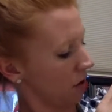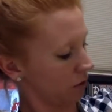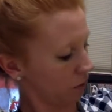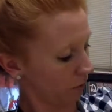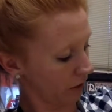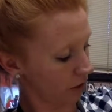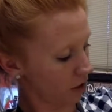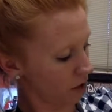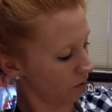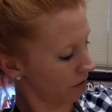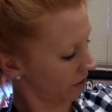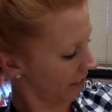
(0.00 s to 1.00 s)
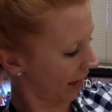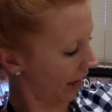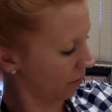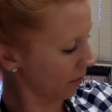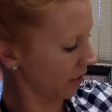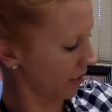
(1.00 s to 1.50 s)
So we know that the
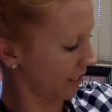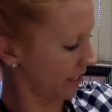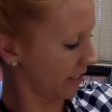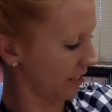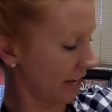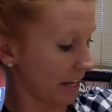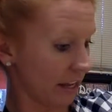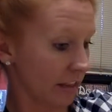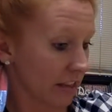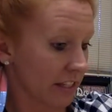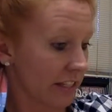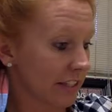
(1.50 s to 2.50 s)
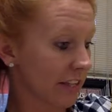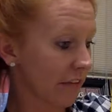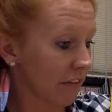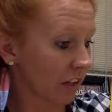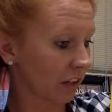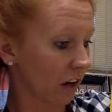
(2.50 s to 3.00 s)
hour is in the
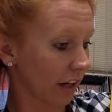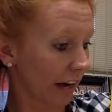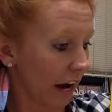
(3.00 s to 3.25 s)
7 o'clock